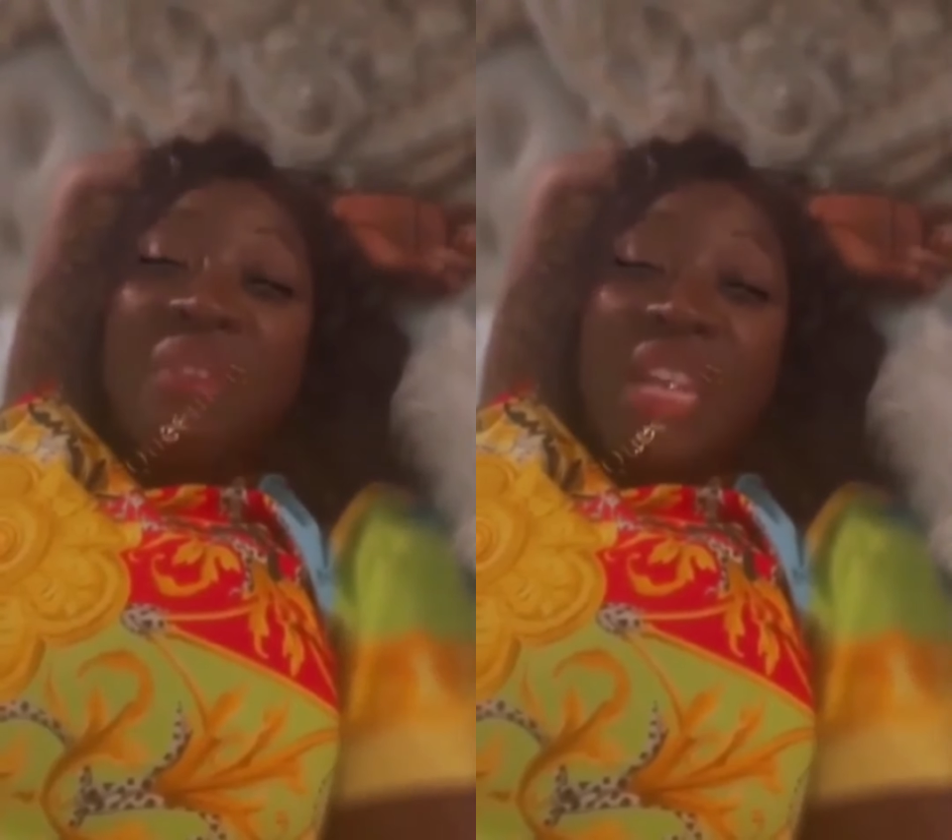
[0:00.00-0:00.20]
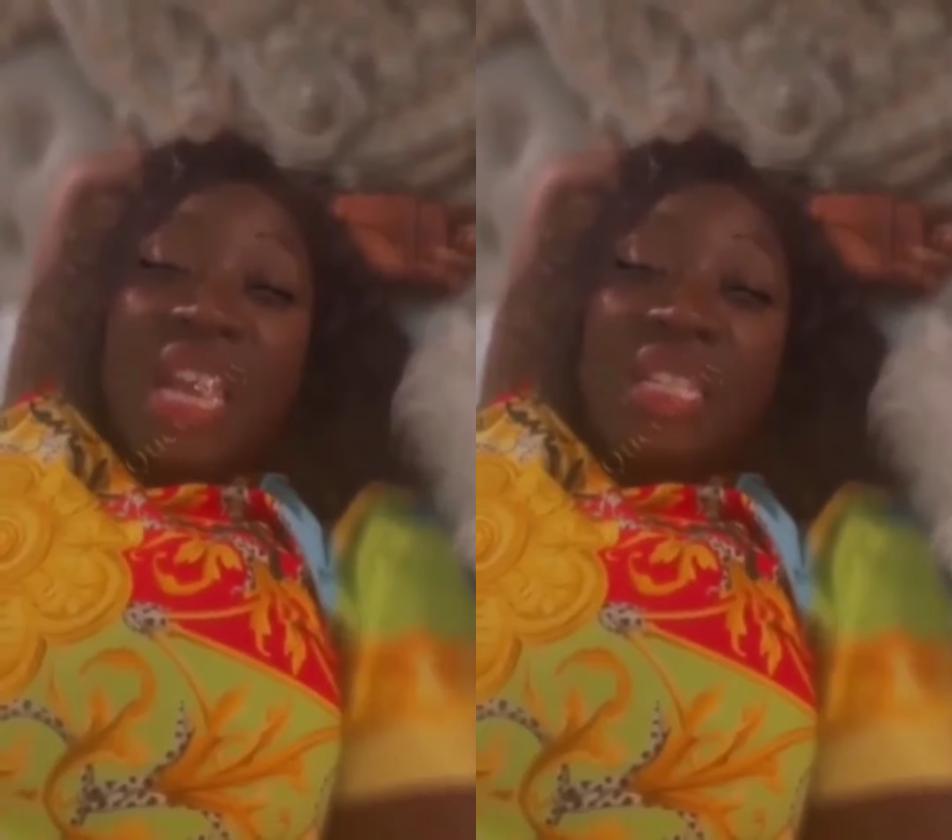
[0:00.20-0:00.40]

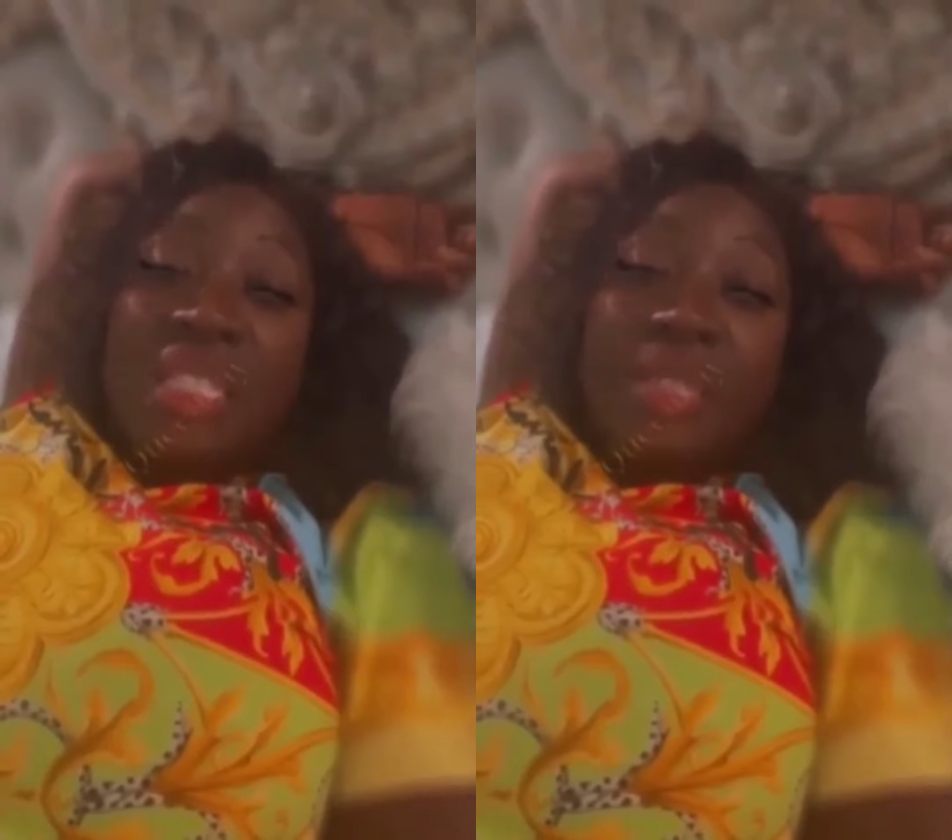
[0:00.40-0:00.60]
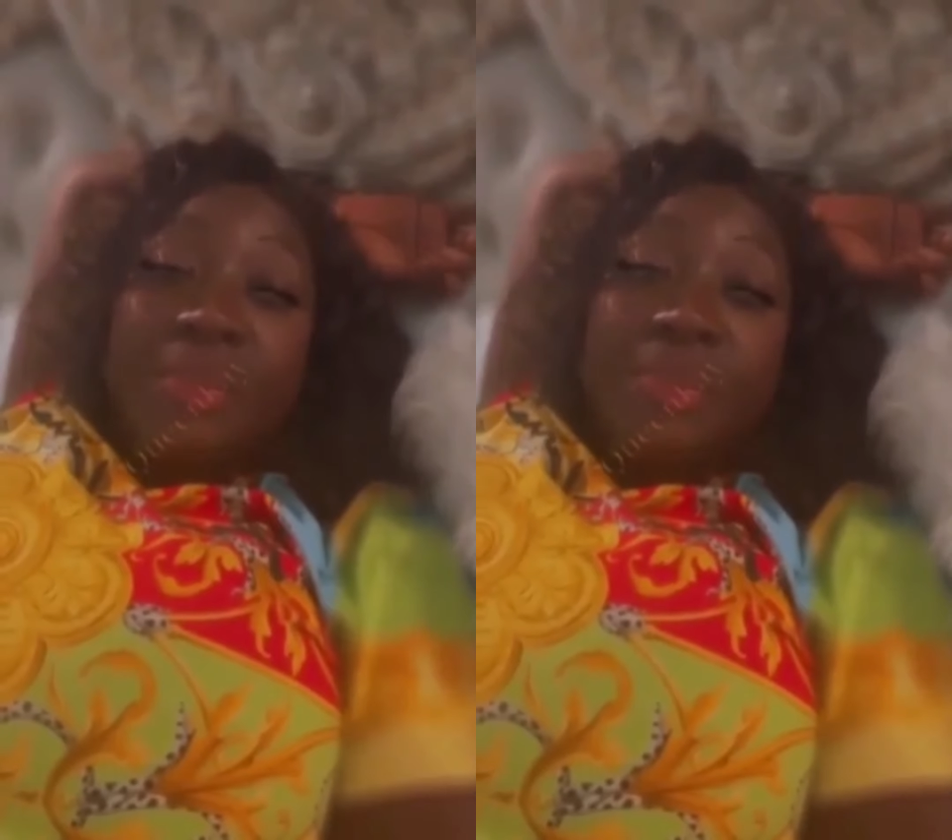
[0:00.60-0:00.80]
I'm a
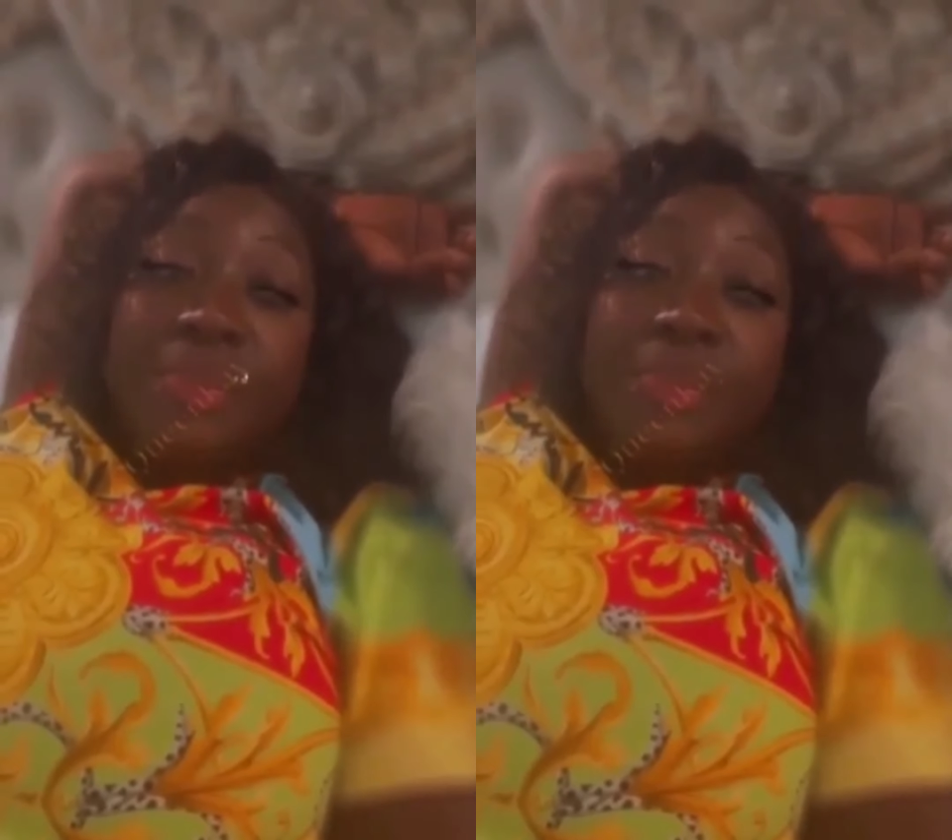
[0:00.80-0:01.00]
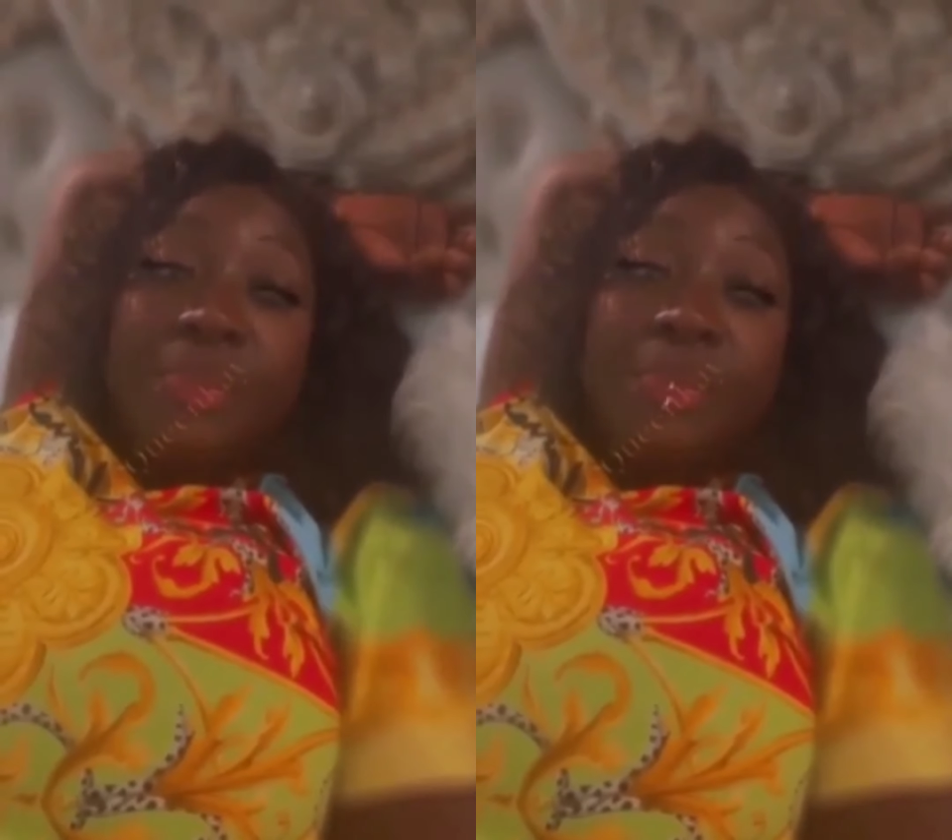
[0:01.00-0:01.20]
very
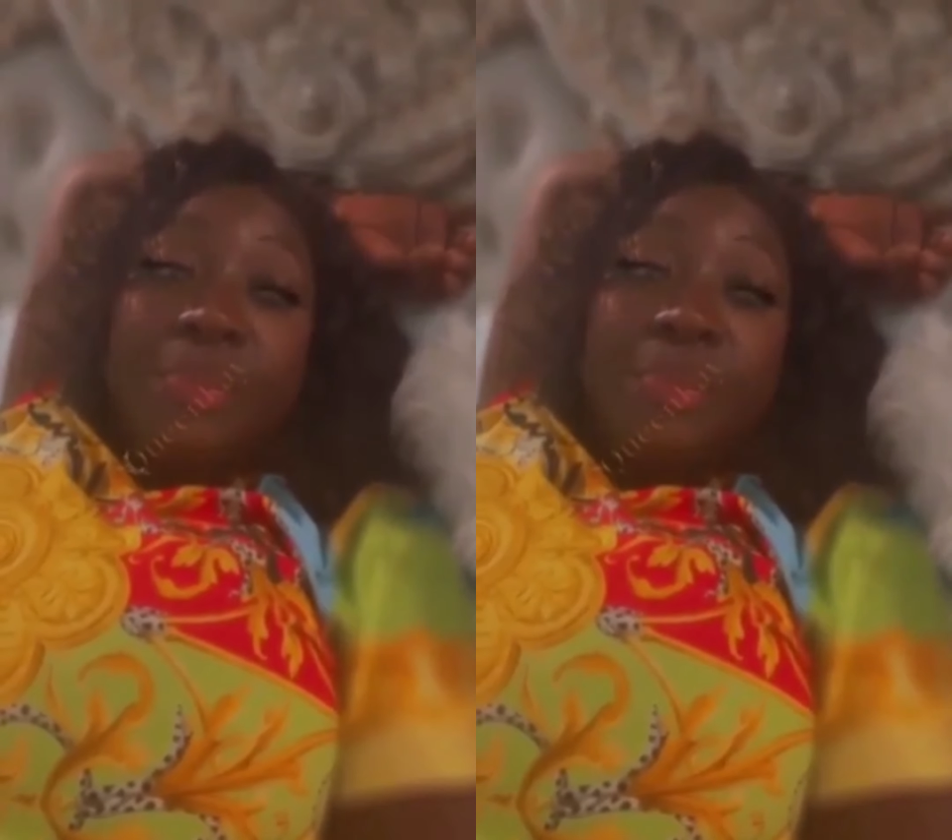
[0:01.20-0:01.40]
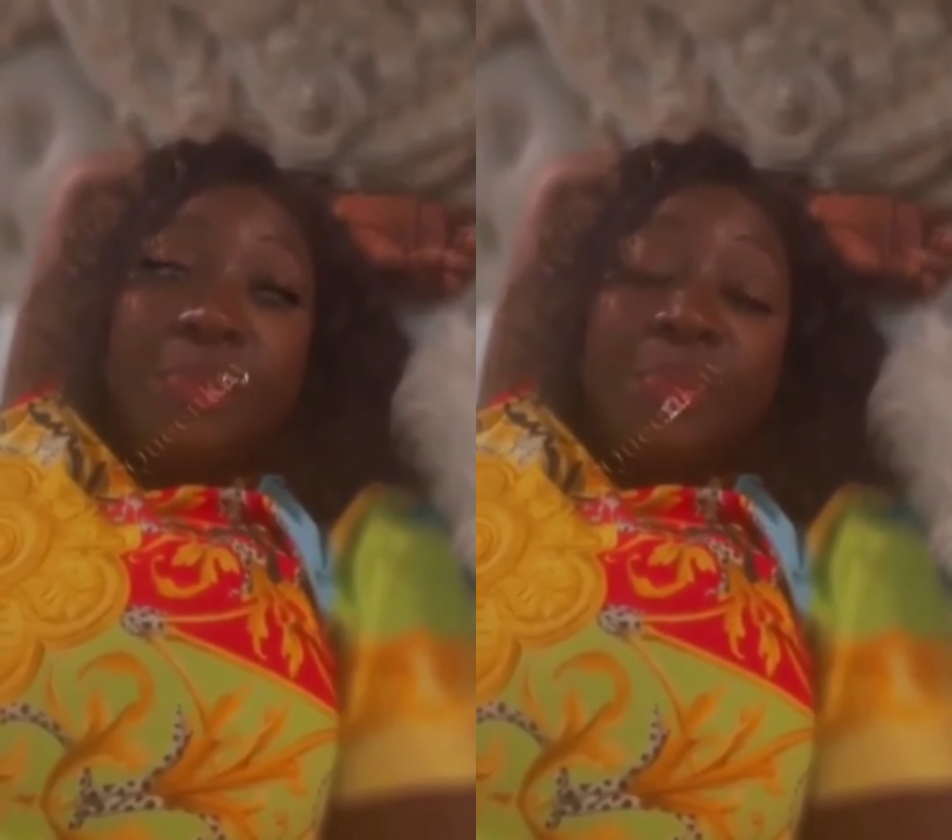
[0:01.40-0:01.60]

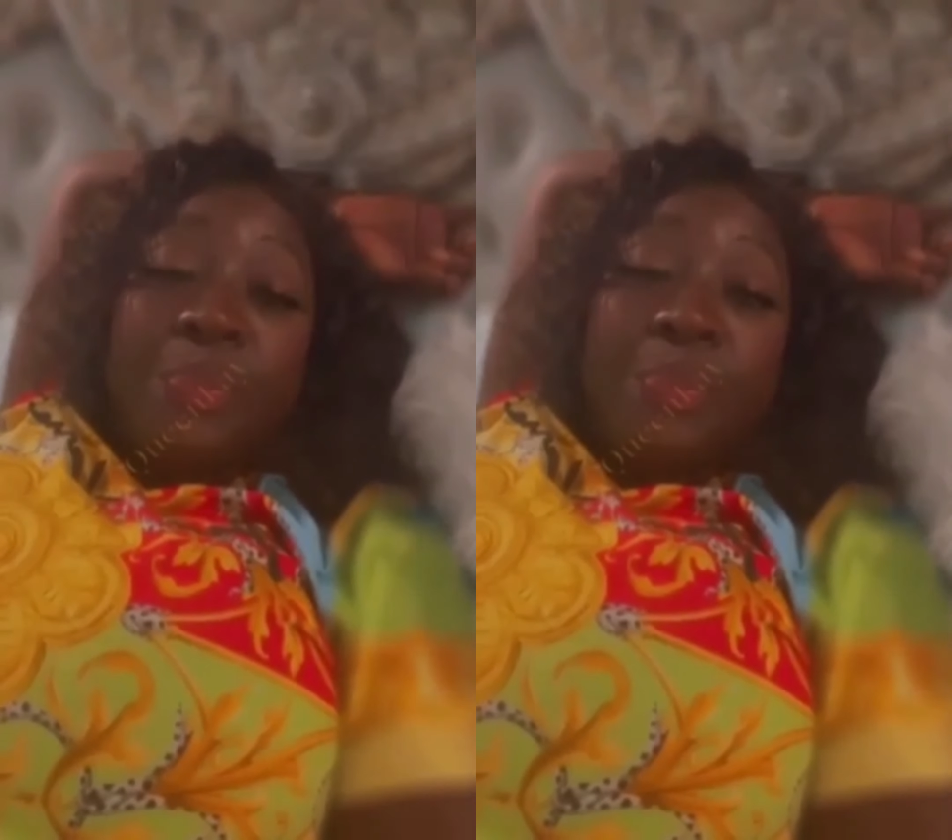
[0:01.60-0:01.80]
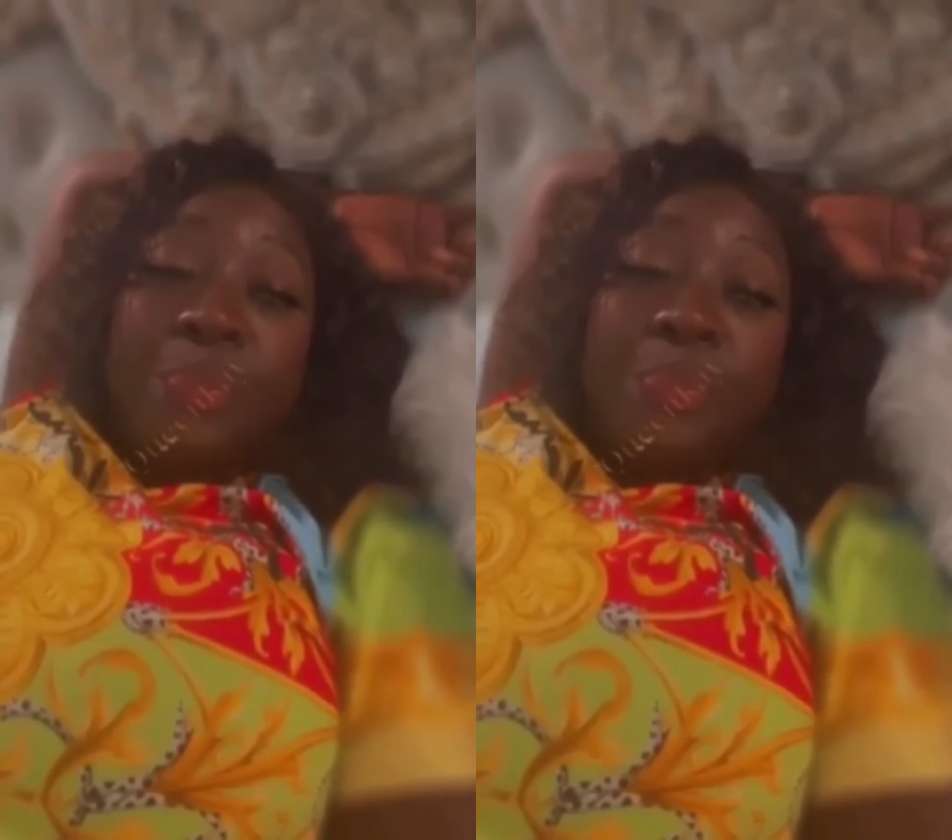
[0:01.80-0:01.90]
confident.